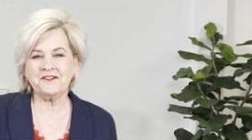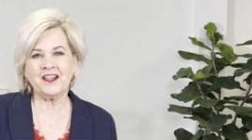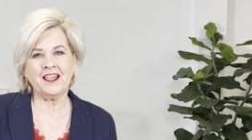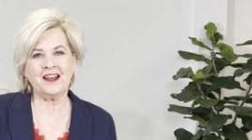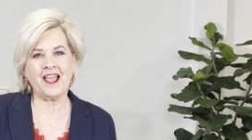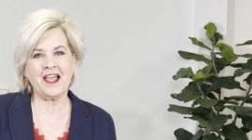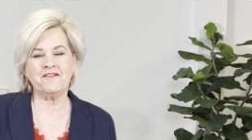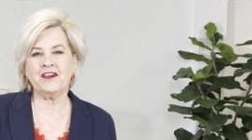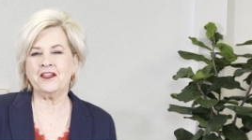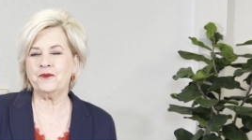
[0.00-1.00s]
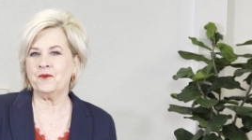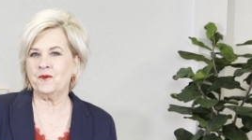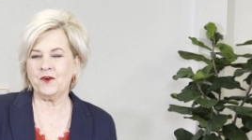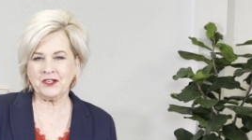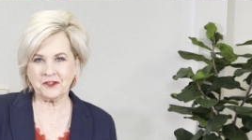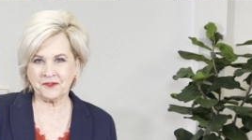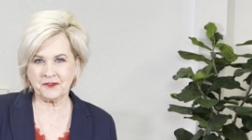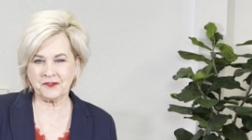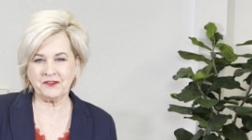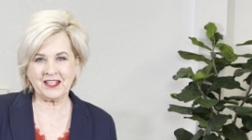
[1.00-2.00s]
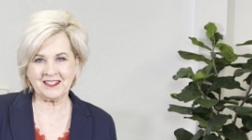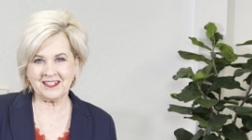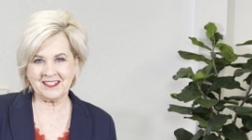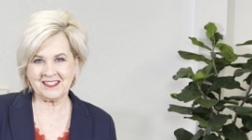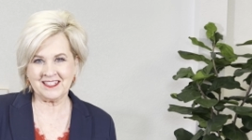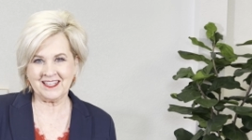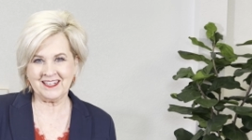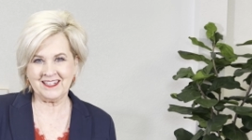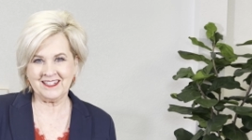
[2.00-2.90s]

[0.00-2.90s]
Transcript: and have a wonderful Valentine's Day.